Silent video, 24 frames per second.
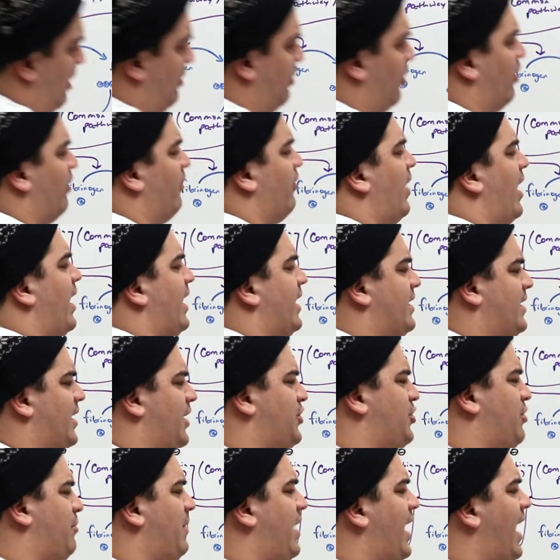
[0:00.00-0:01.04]
people with nephrotic
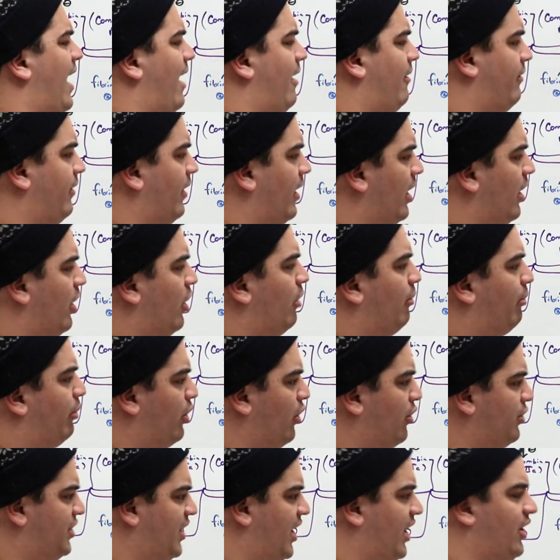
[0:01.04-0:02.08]
syndrome, they have
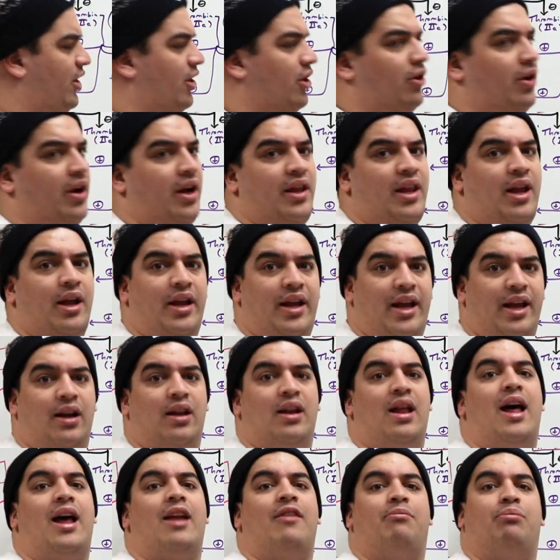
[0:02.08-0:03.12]
proteinuria. They get a
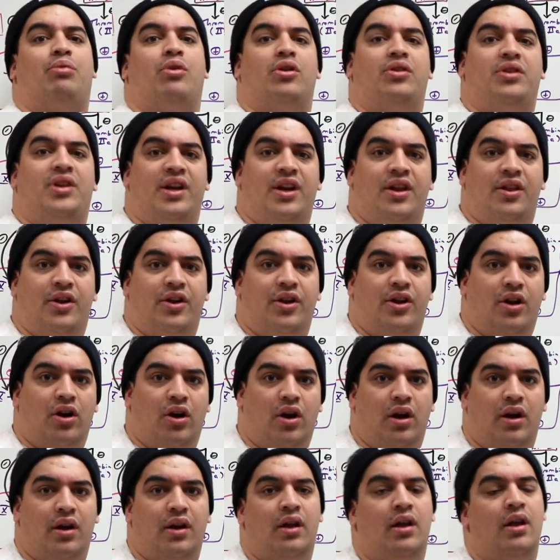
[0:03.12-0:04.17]
lot of protein in their
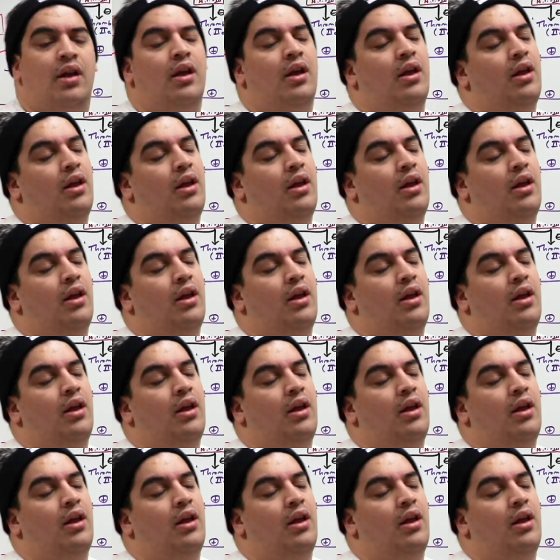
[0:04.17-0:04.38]
urine.